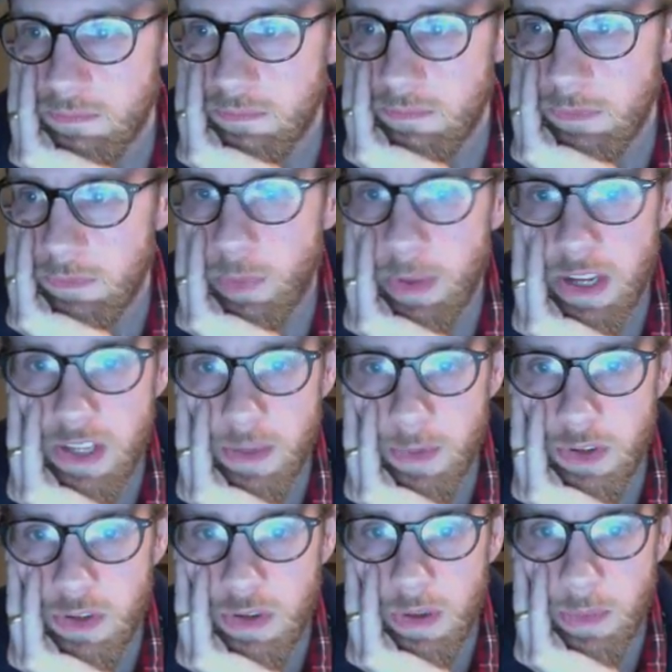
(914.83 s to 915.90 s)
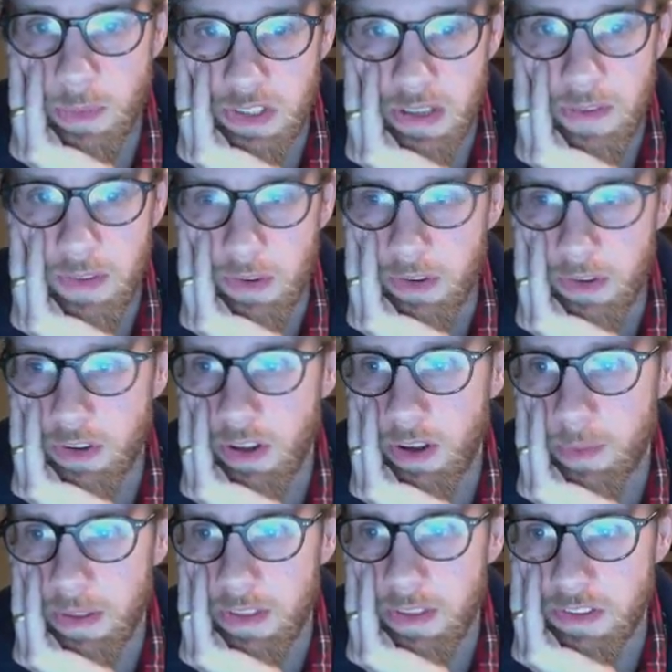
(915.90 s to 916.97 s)
or page number 2, number 7? You're talking
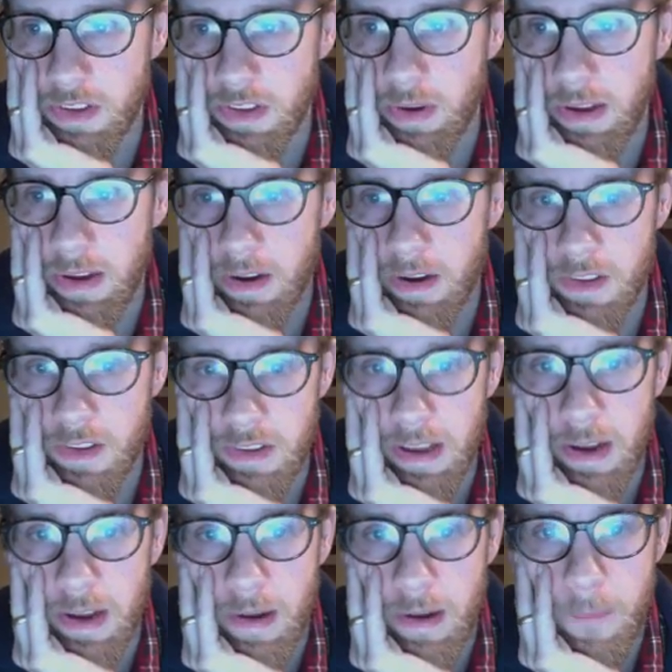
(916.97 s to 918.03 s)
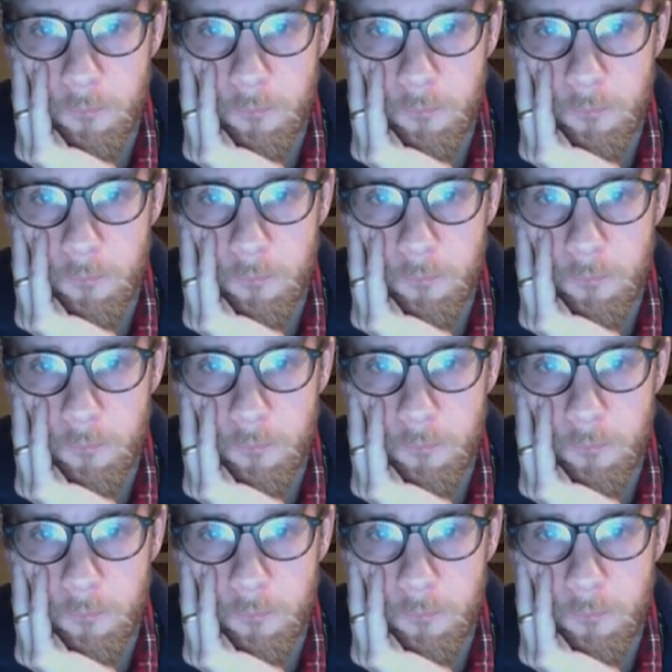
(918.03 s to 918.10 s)
about this thing right here, this diagram?